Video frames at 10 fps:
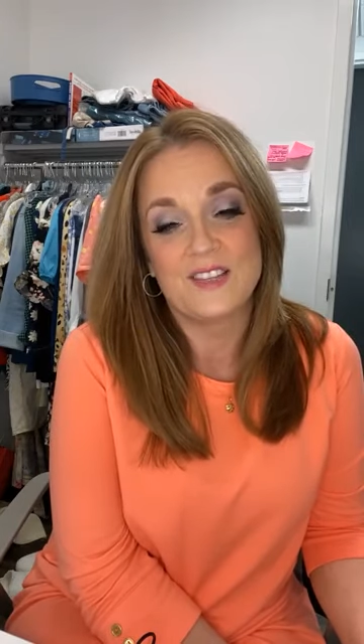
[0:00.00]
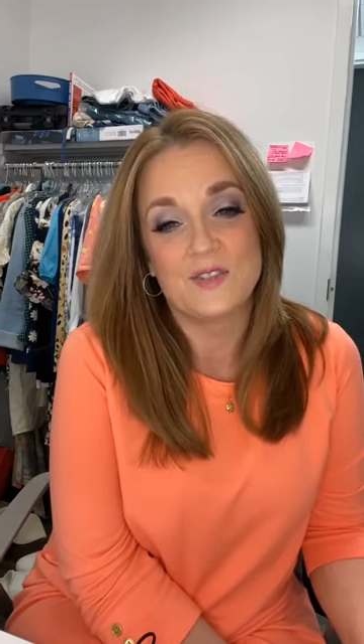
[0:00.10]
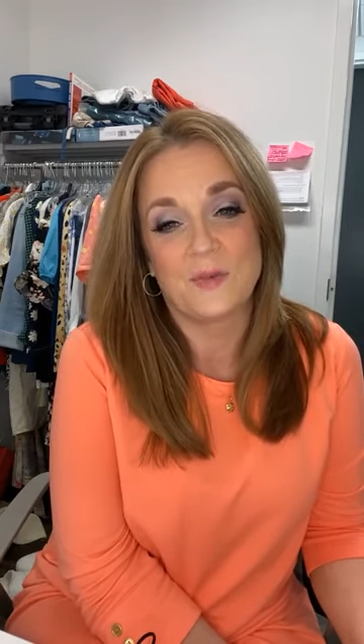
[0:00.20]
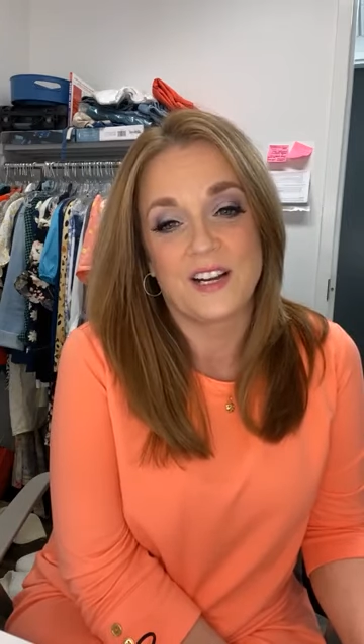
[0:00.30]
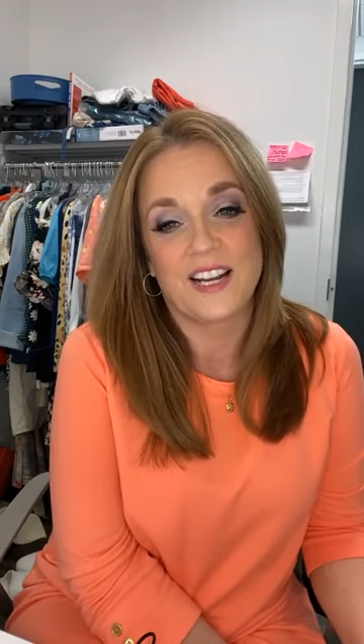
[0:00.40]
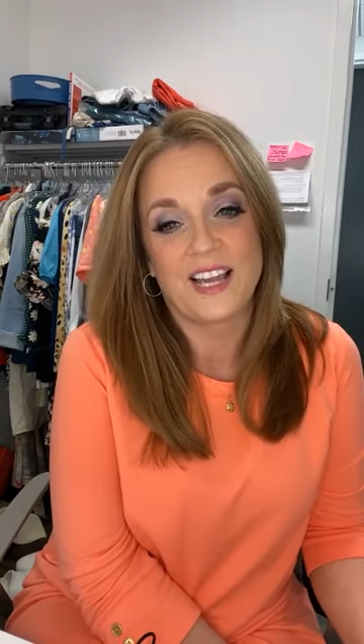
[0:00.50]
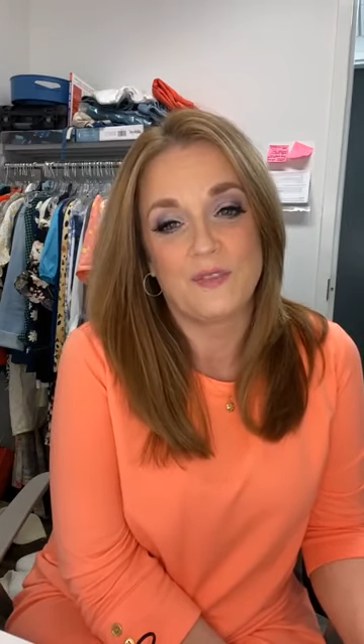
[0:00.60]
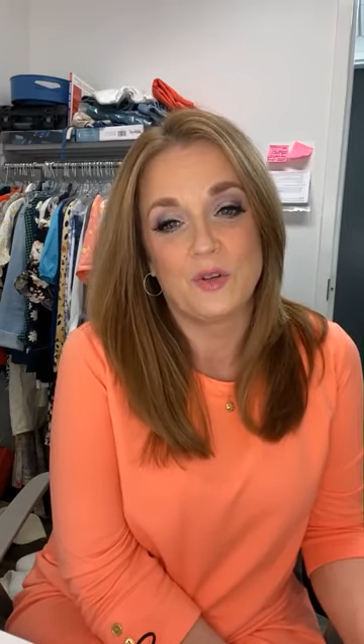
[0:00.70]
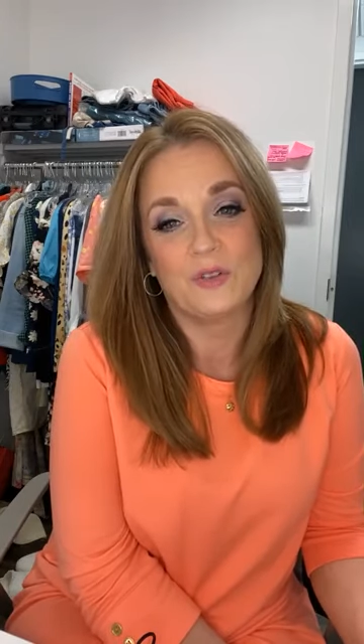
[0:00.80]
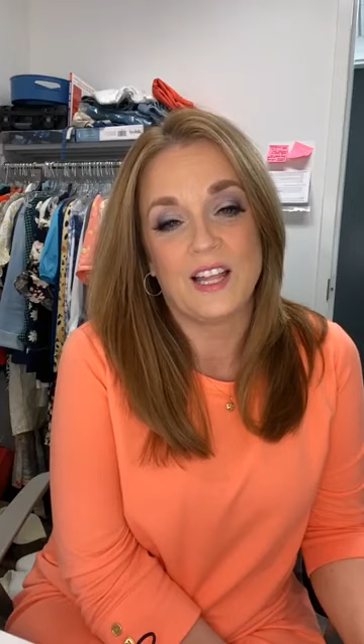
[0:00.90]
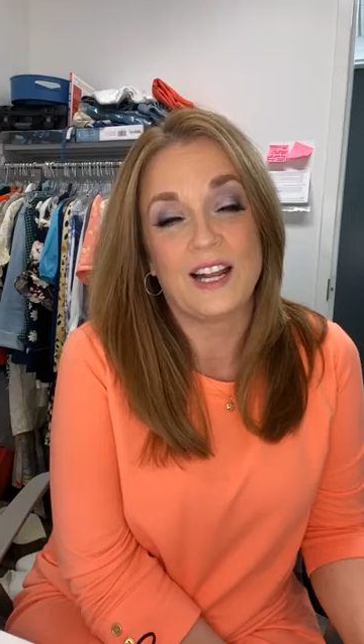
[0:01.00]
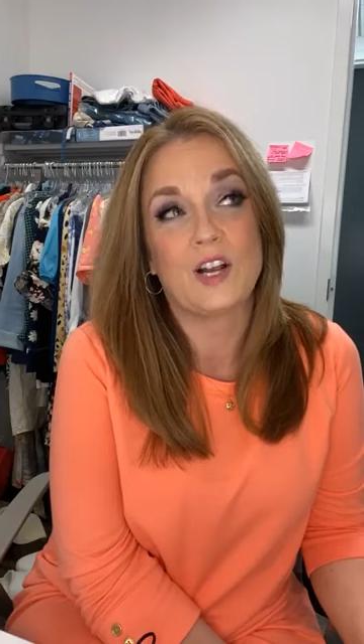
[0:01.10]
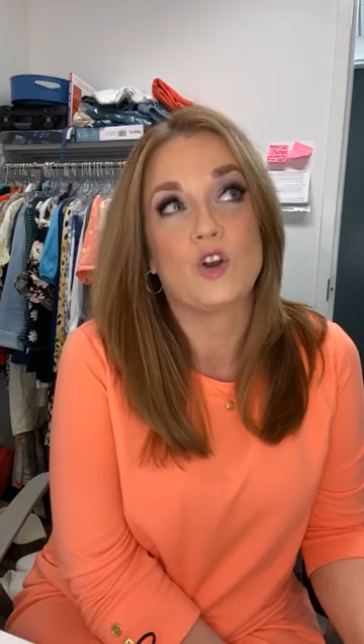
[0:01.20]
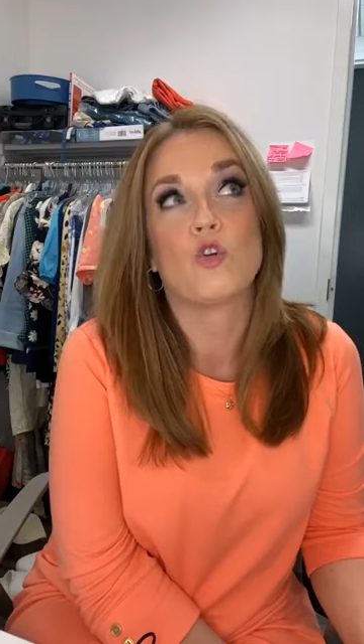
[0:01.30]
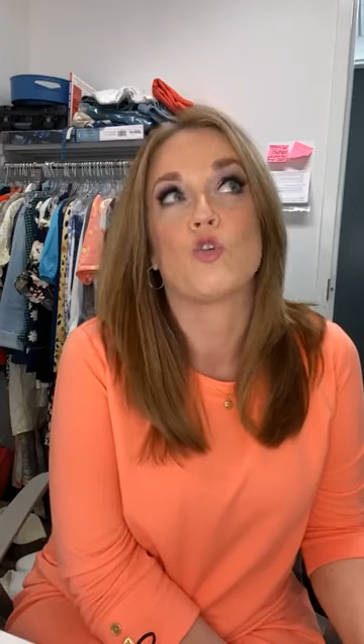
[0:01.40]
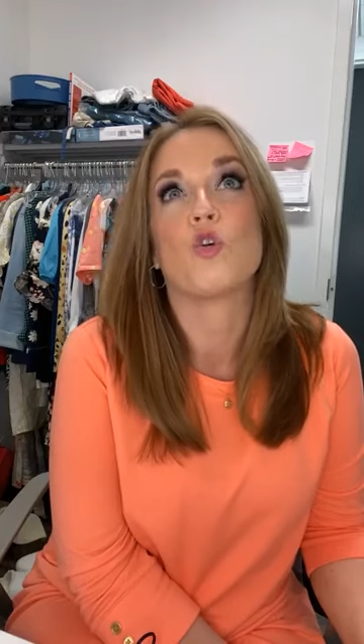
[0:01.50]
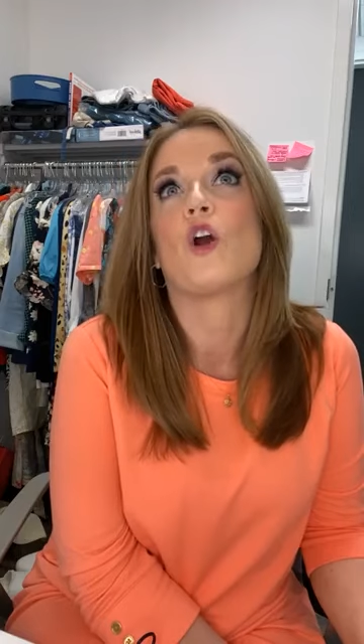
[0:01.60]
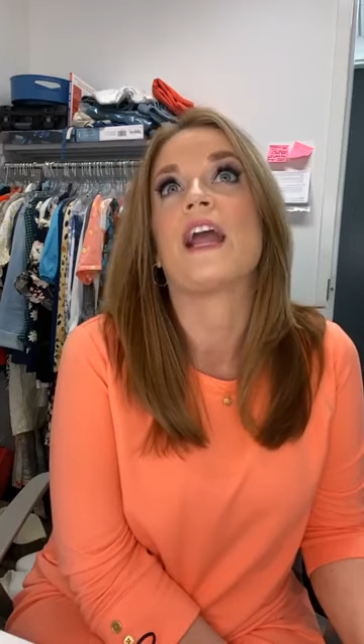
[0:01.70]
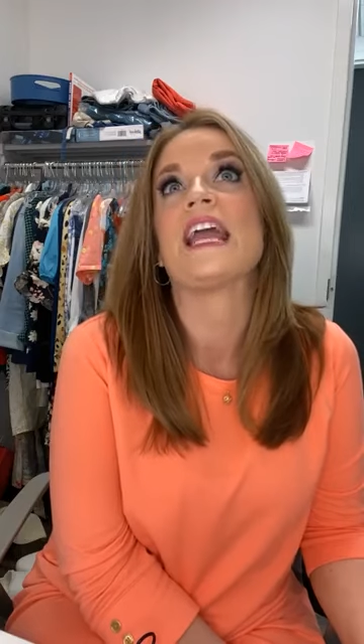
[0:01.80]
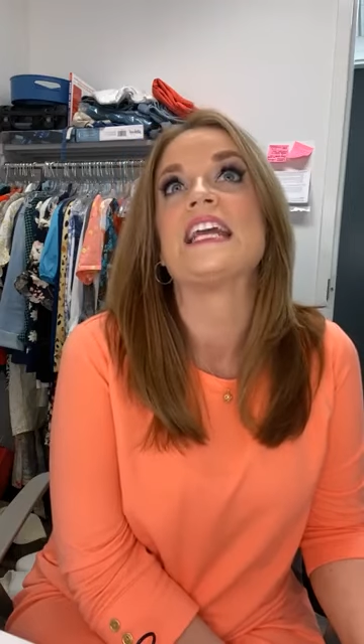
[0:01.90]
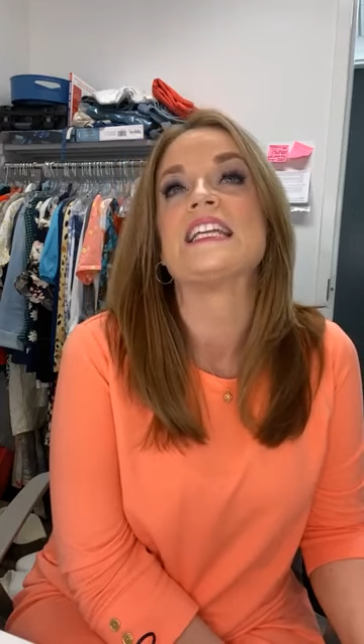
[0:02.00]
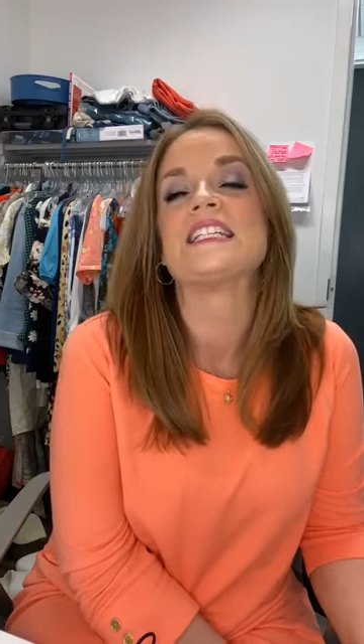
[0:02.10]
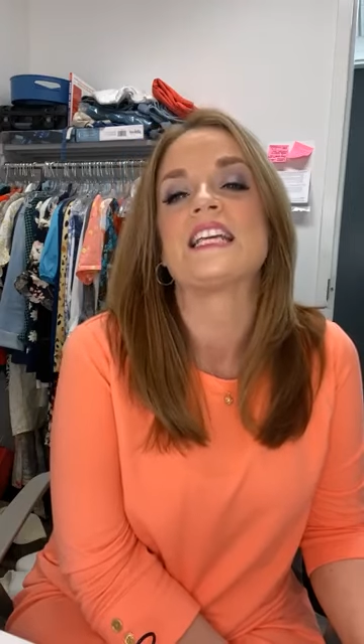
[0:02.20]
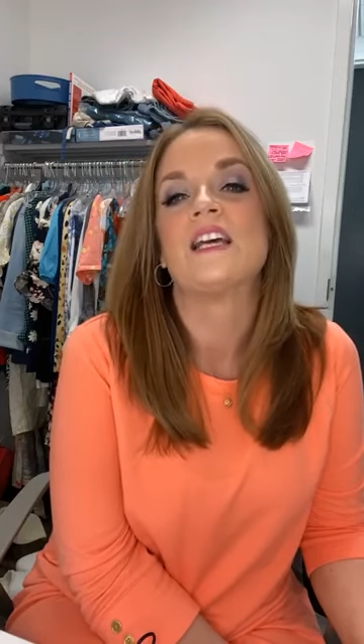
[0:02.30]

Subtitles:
So we're going to have a whole lot of great